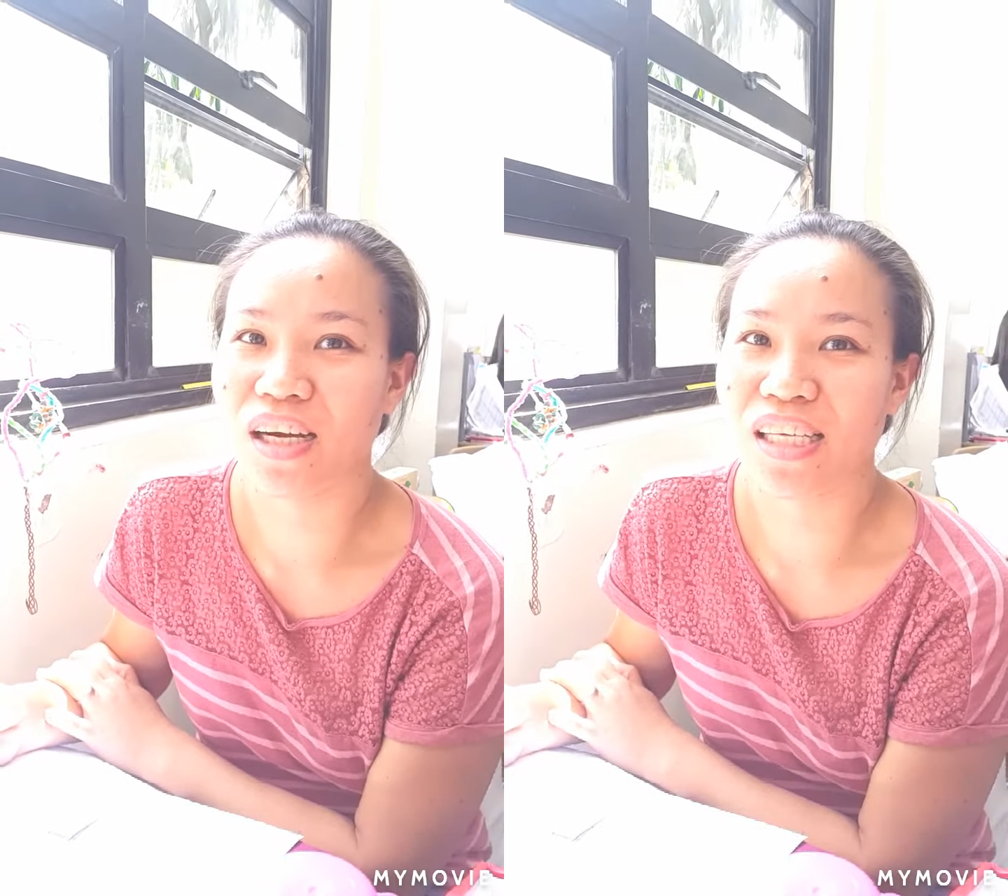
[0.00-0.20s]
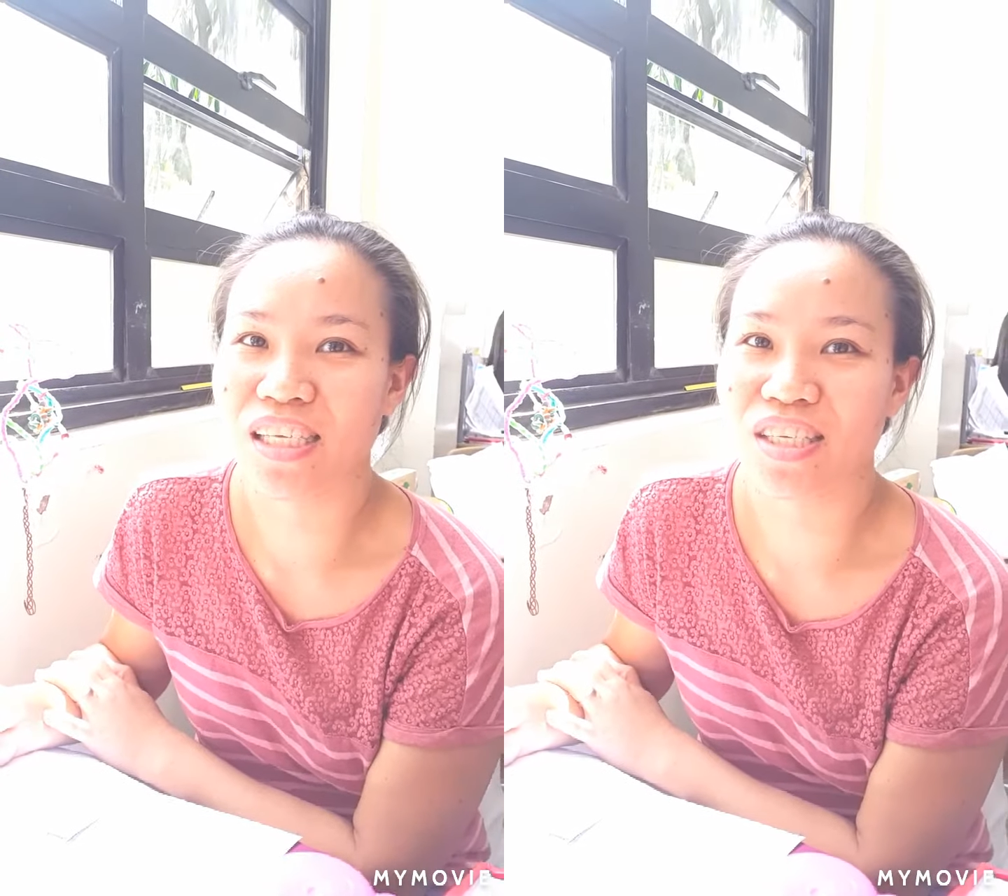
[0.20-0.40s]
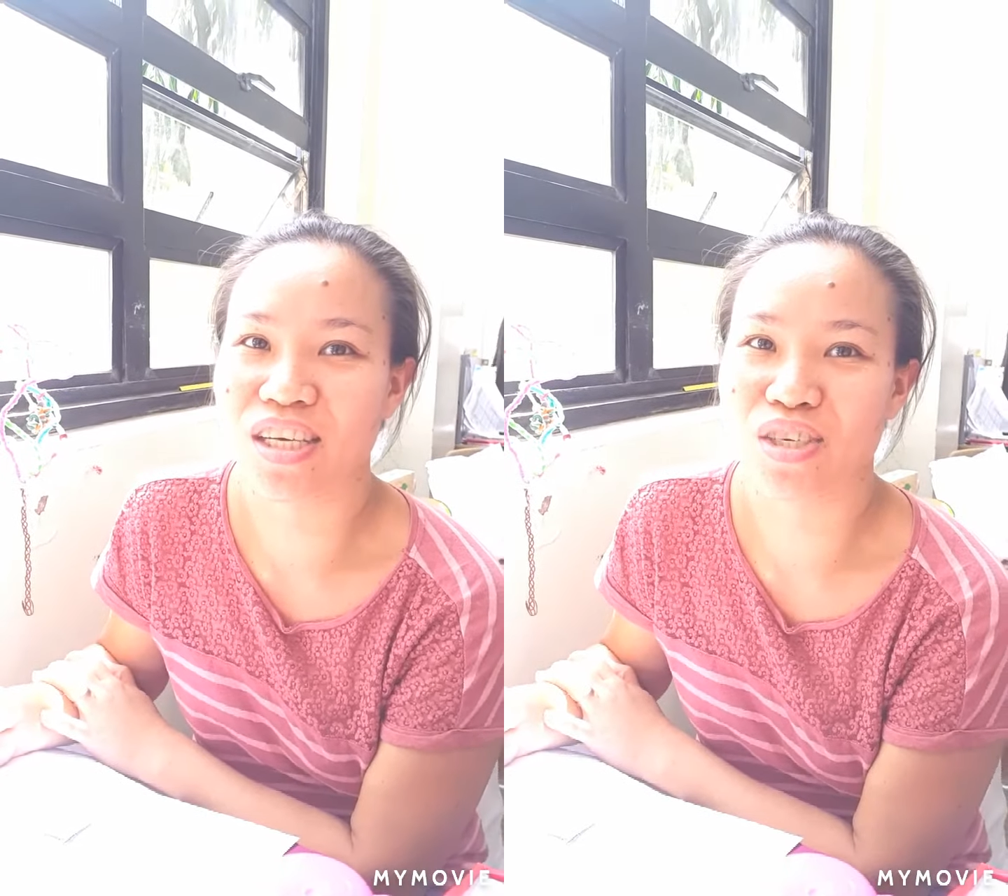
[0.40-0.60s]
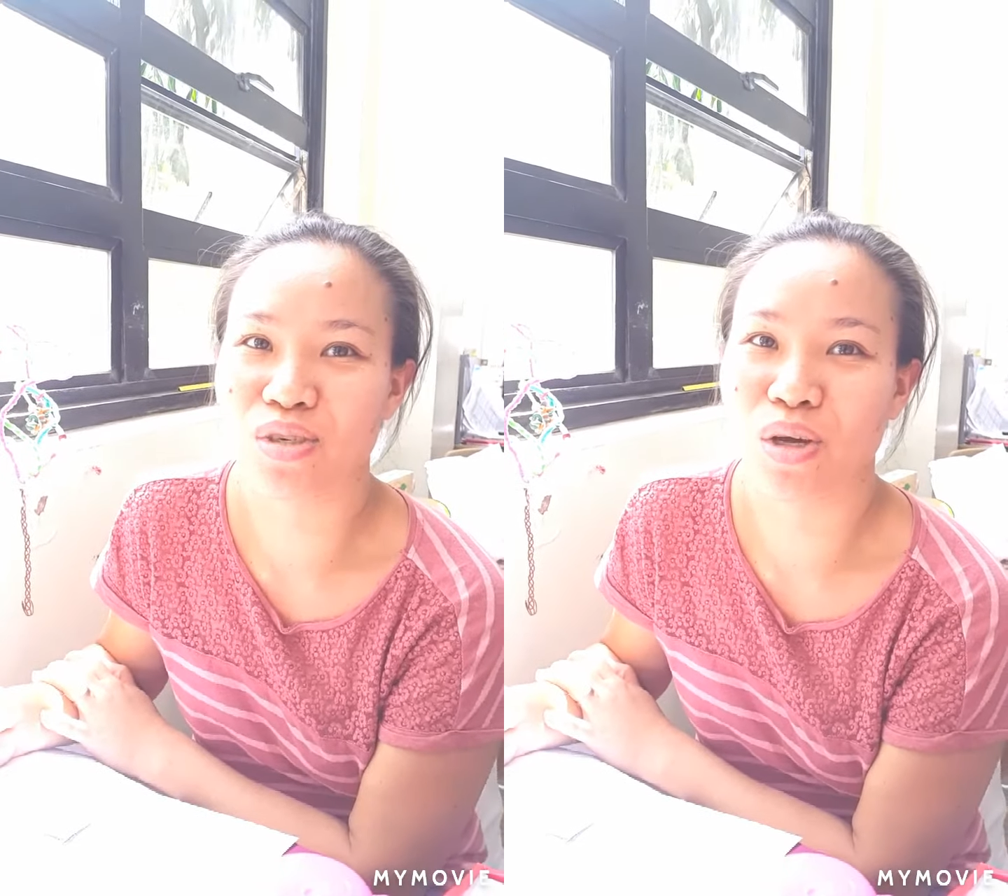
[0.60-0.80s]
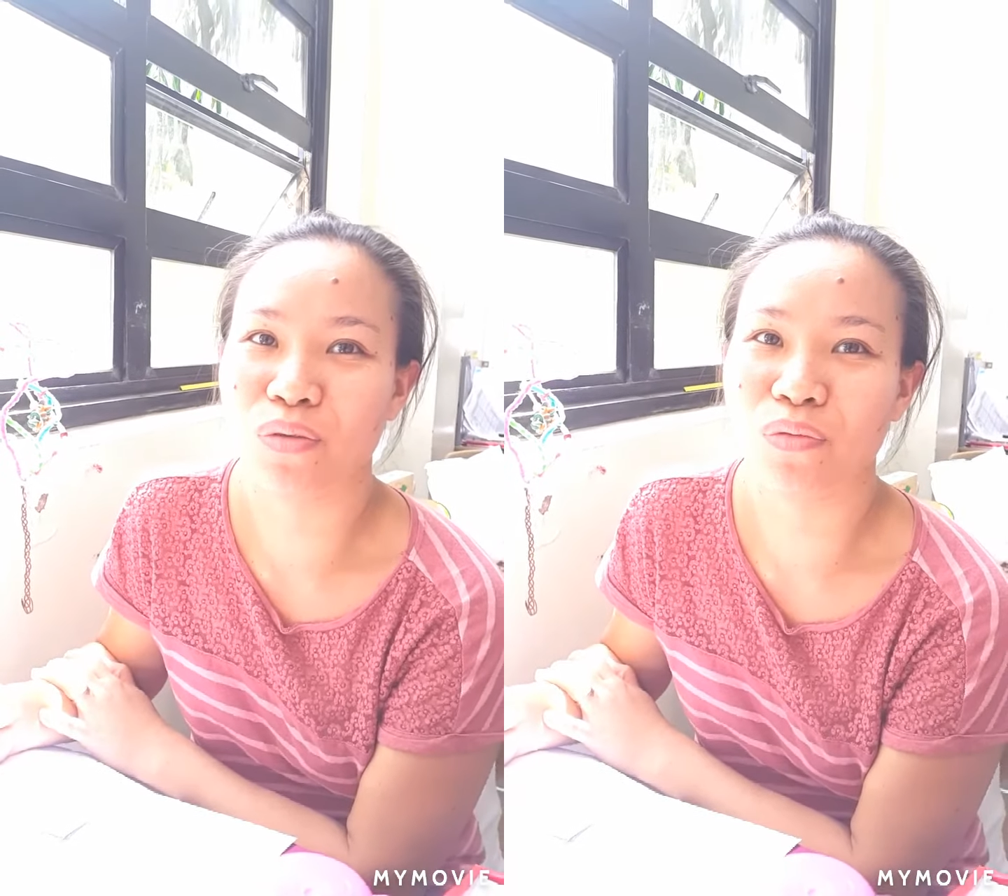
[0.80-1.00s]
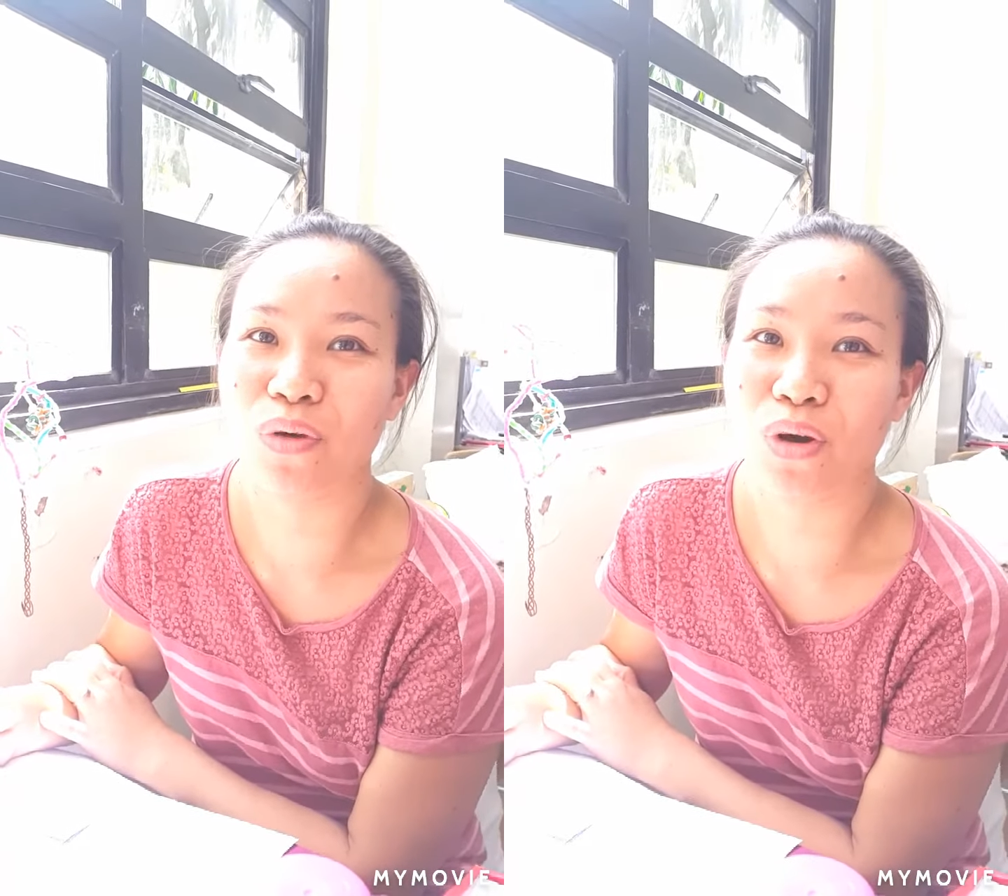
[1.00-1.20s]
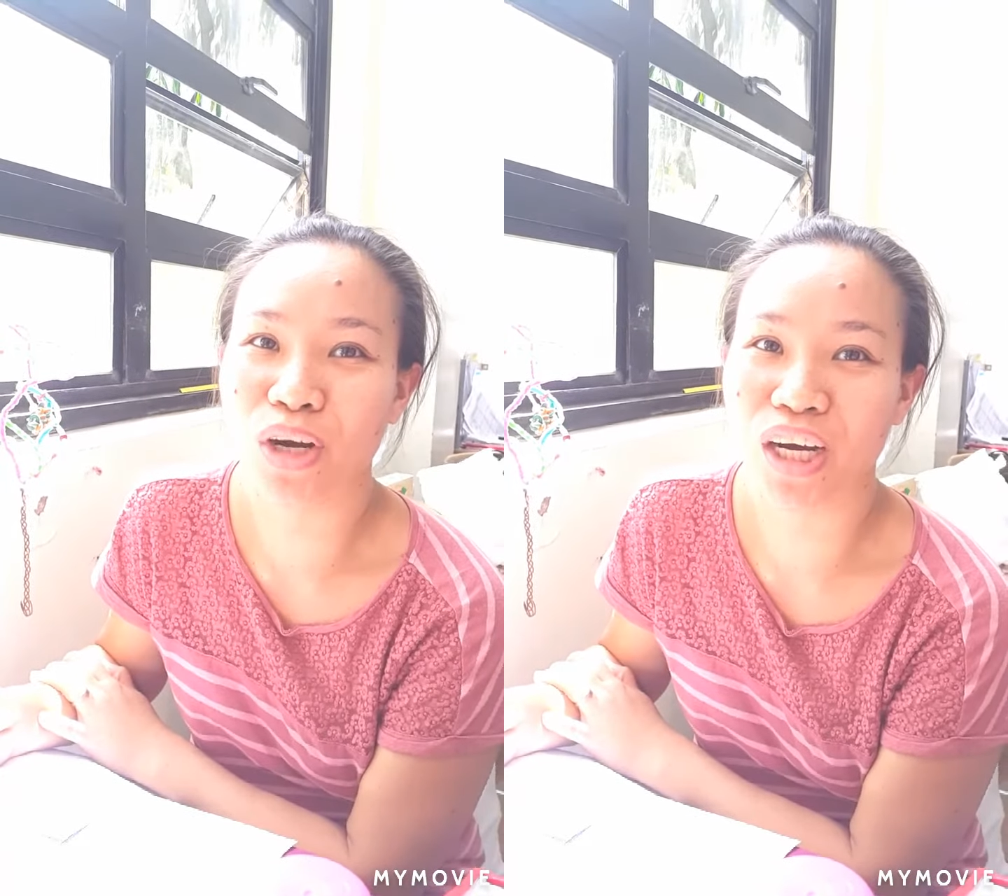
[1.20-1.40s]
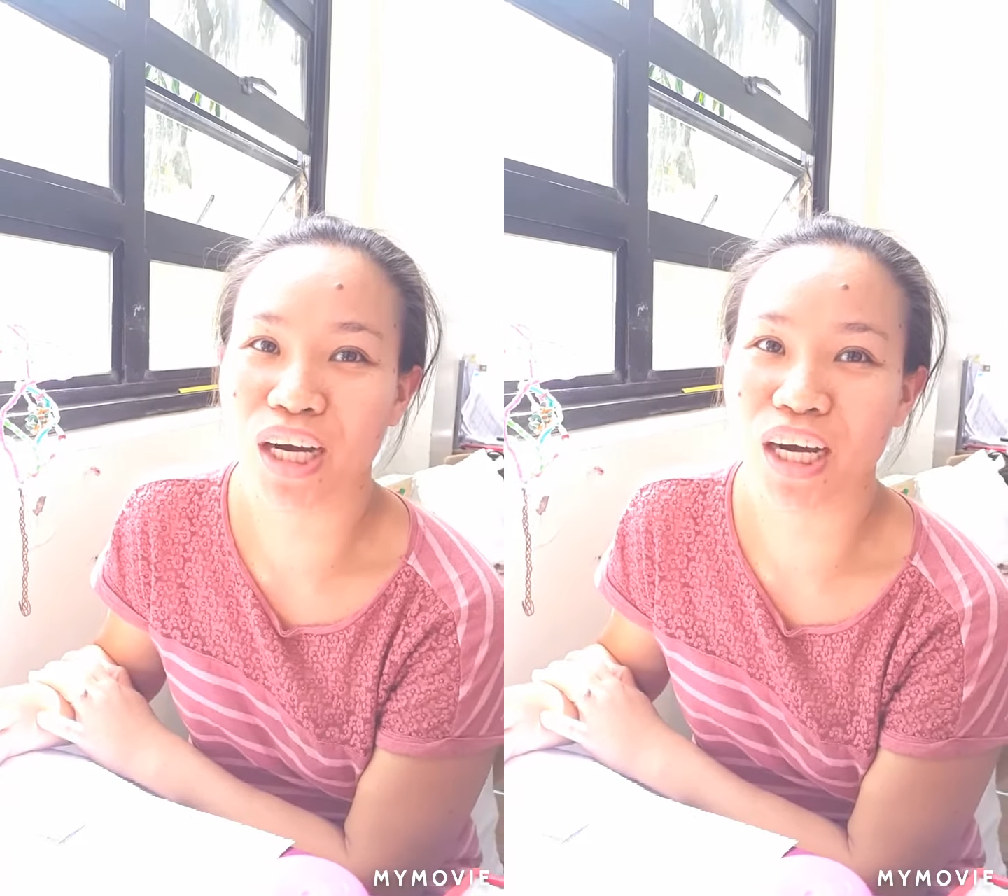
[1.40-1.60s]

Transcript: early suggestion for